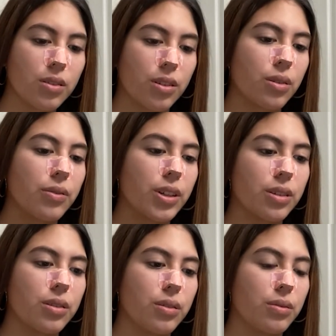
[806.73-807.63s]
turned over
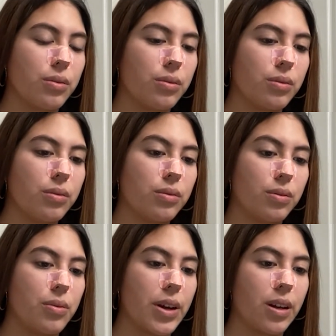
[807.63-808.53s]
into
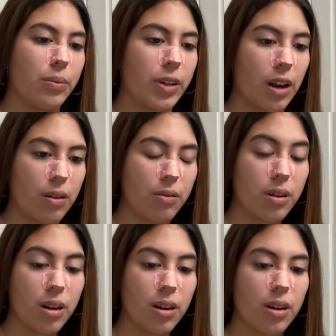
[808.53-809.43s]
who I am now.
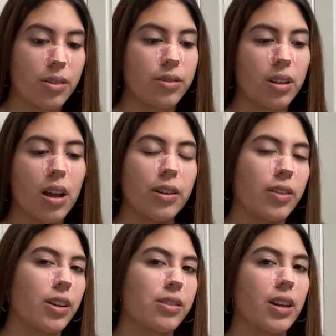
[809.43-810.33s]
And there's a lot
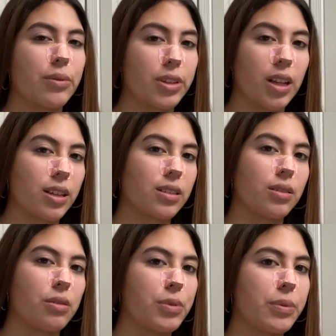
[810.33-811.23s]
of things that I would like
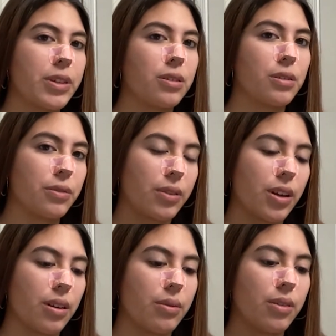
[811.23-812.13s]
to know about myself
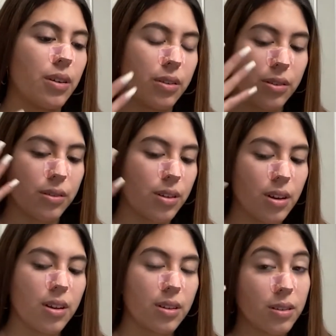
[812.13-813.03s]
that are
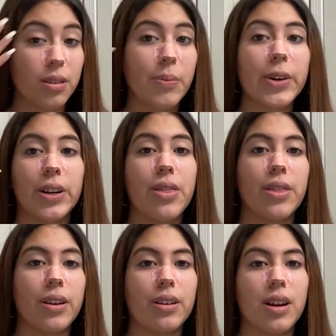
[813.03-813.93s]
somewhere in
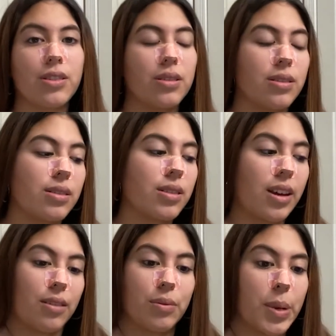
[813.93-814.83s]
there. I just
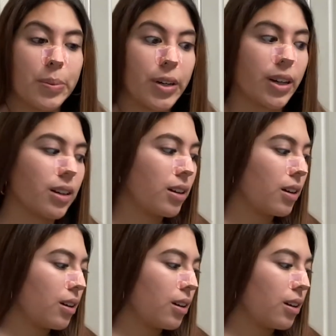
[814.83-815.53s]
can't remember it.